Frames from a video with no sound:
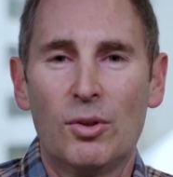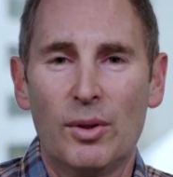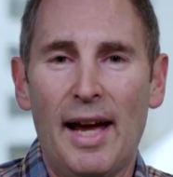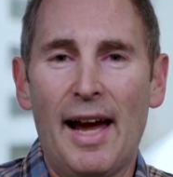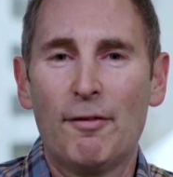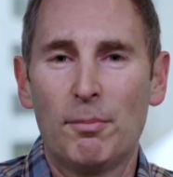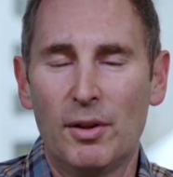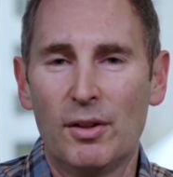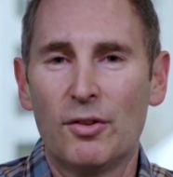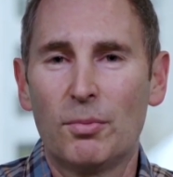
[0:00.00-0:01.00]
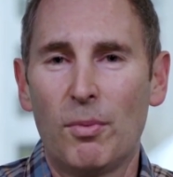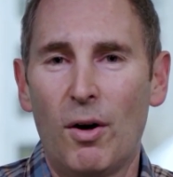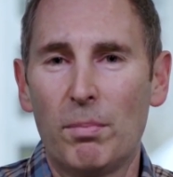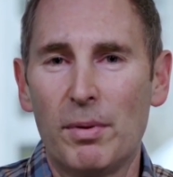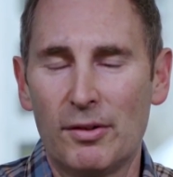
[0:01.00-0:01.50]
2.5 million
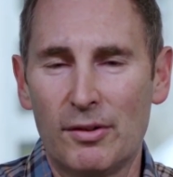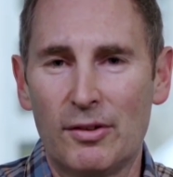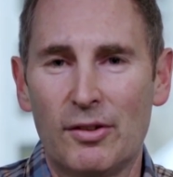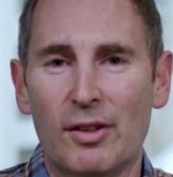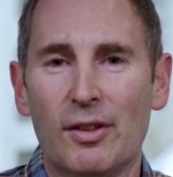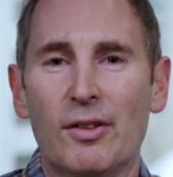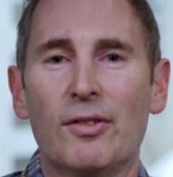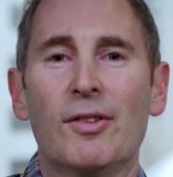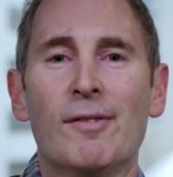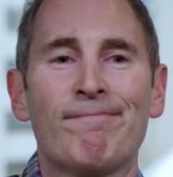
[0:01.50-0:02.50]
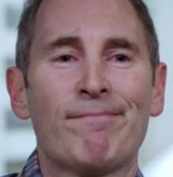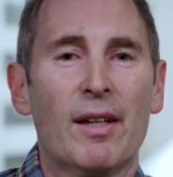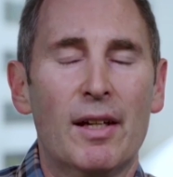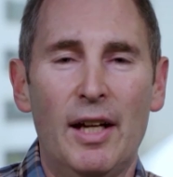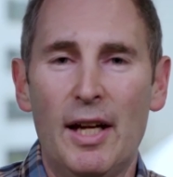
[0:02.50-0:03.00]
small businesses,
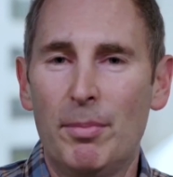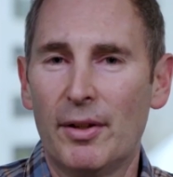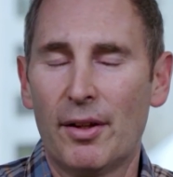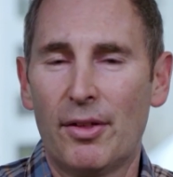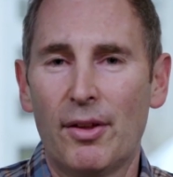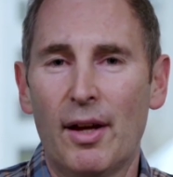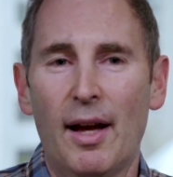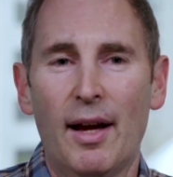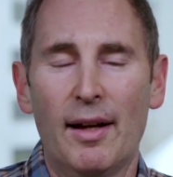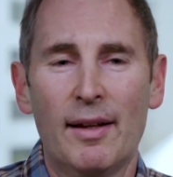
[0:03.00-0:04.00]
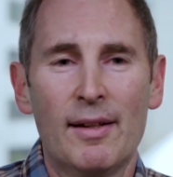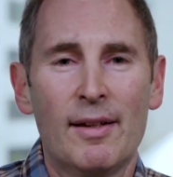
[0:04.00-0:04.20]
enabling $3